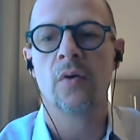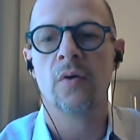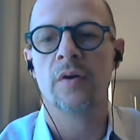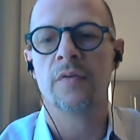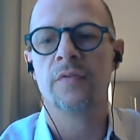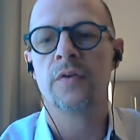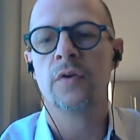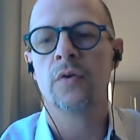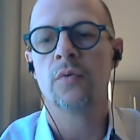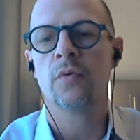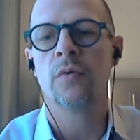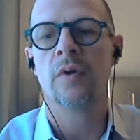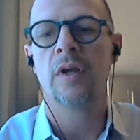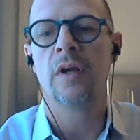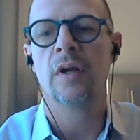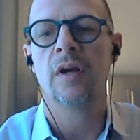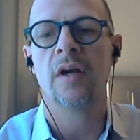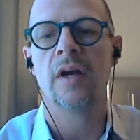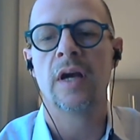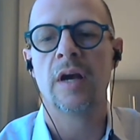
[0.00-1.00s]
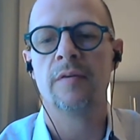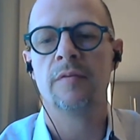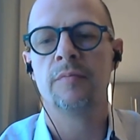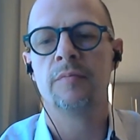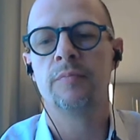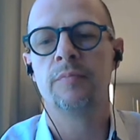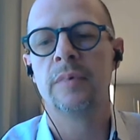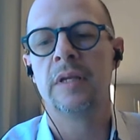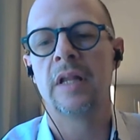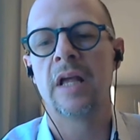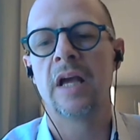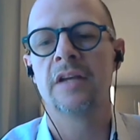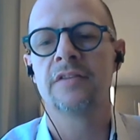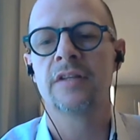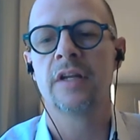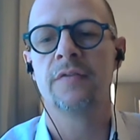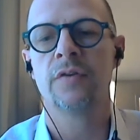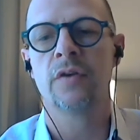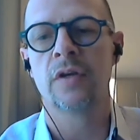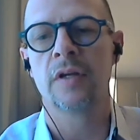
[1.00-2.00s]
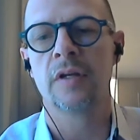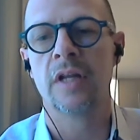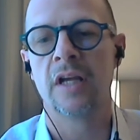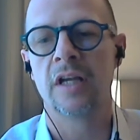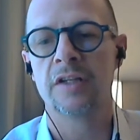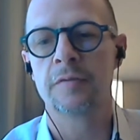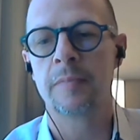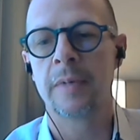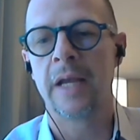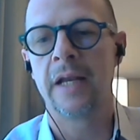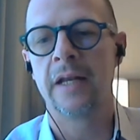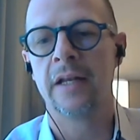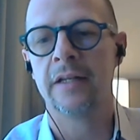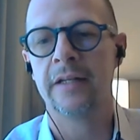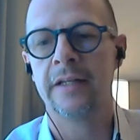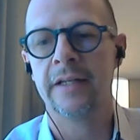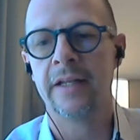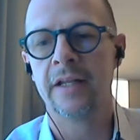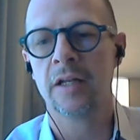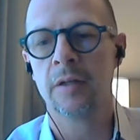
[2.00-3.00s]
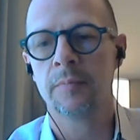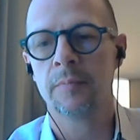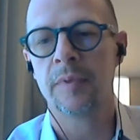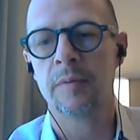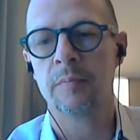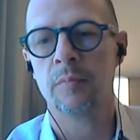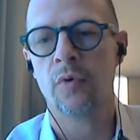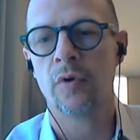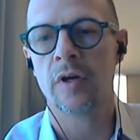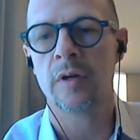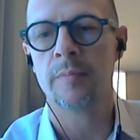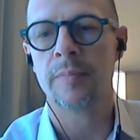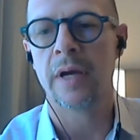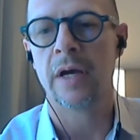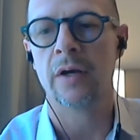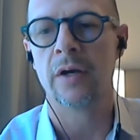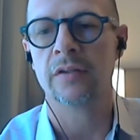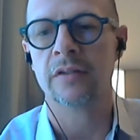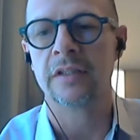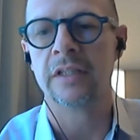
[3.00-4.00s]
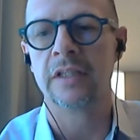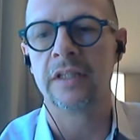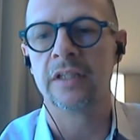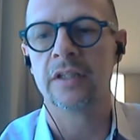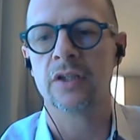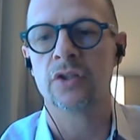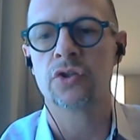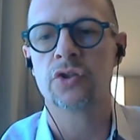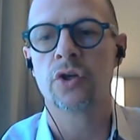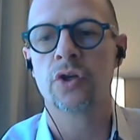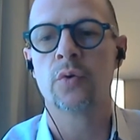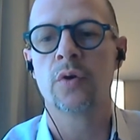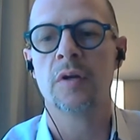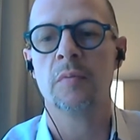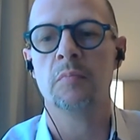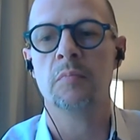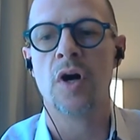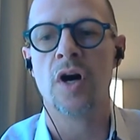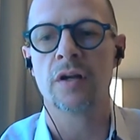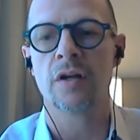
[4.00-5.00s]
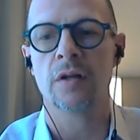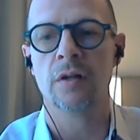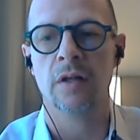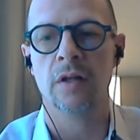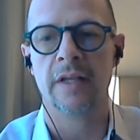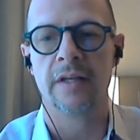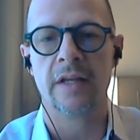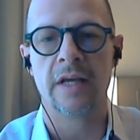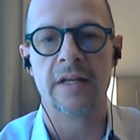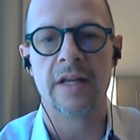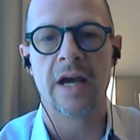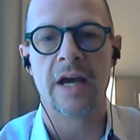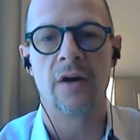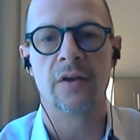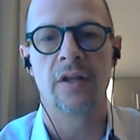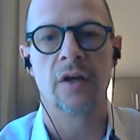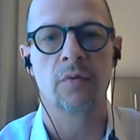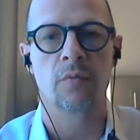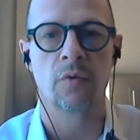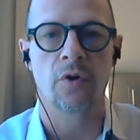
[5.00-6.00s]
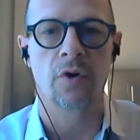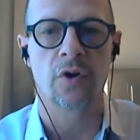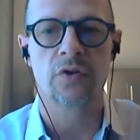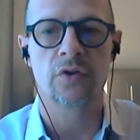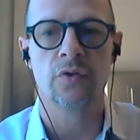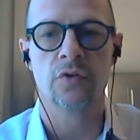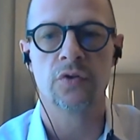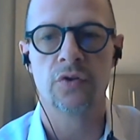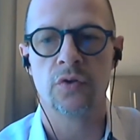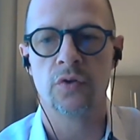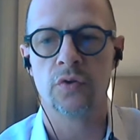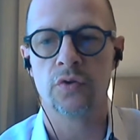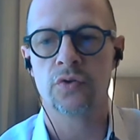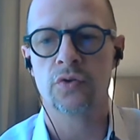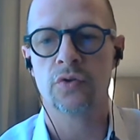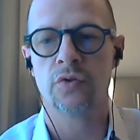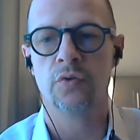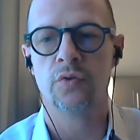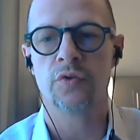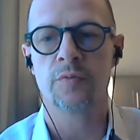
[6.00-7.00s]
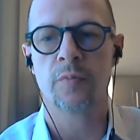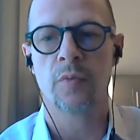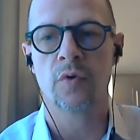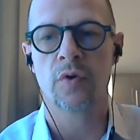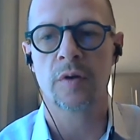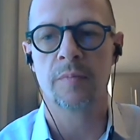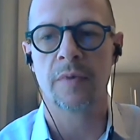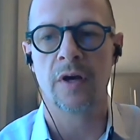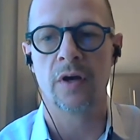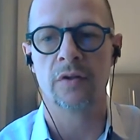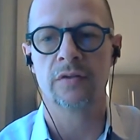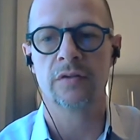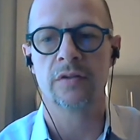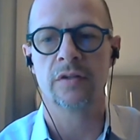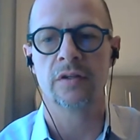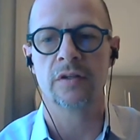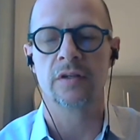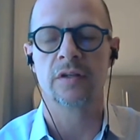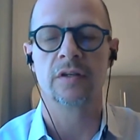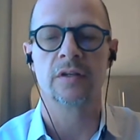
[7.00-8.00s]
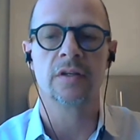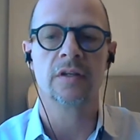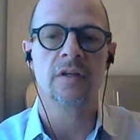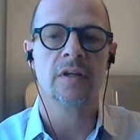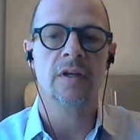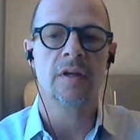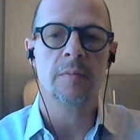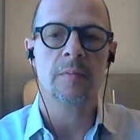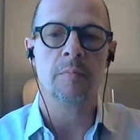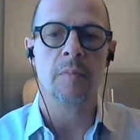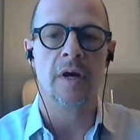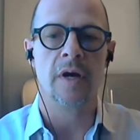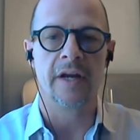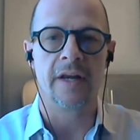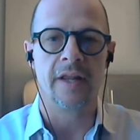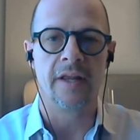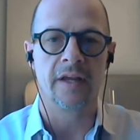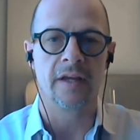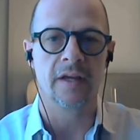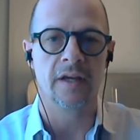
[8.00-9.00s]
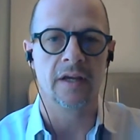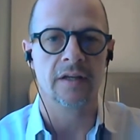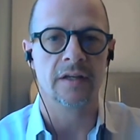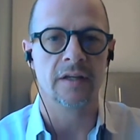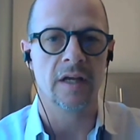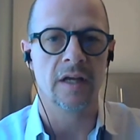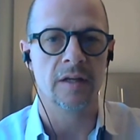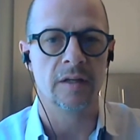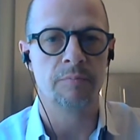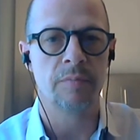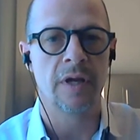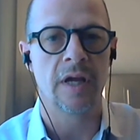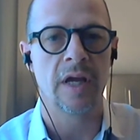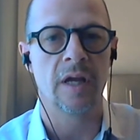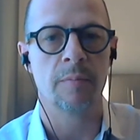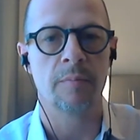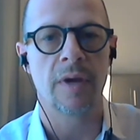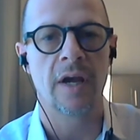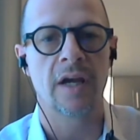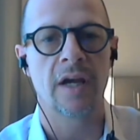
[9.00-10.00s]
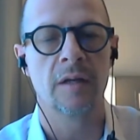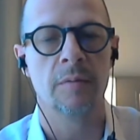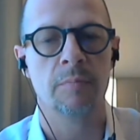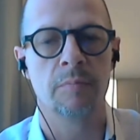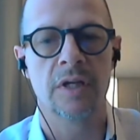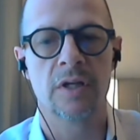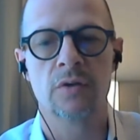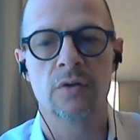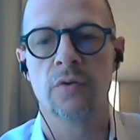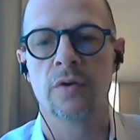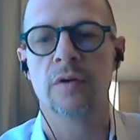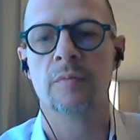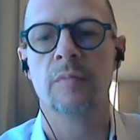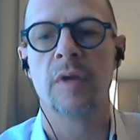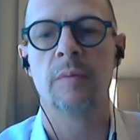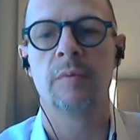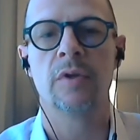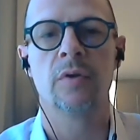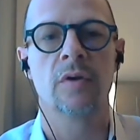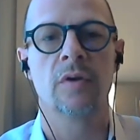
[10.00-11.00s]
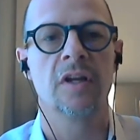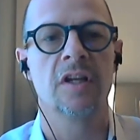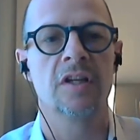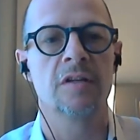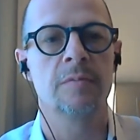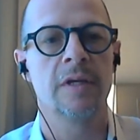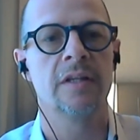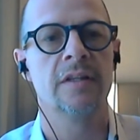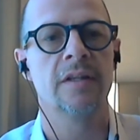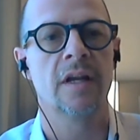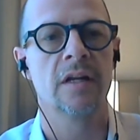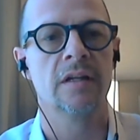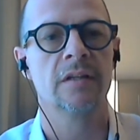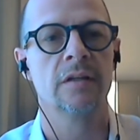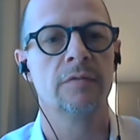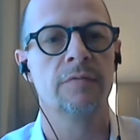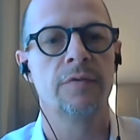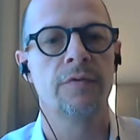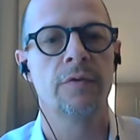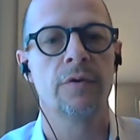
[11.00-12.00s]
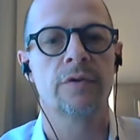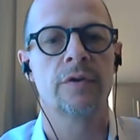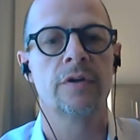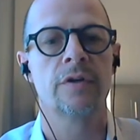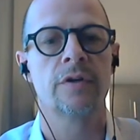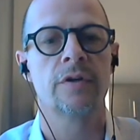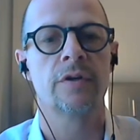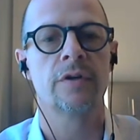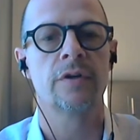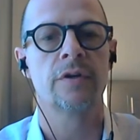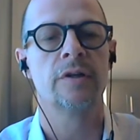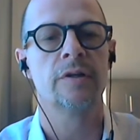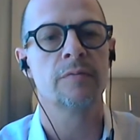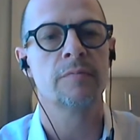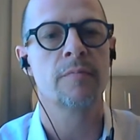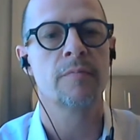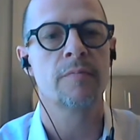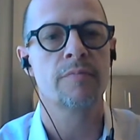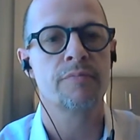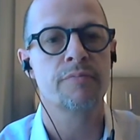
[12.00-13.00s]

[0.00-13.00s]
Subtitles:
Oh, if you, I'm being asked if you can explain a little bit more about the token model and how that works. You spoke about the mining and paying back in Bitcoin. Maybe you can explain that a little further.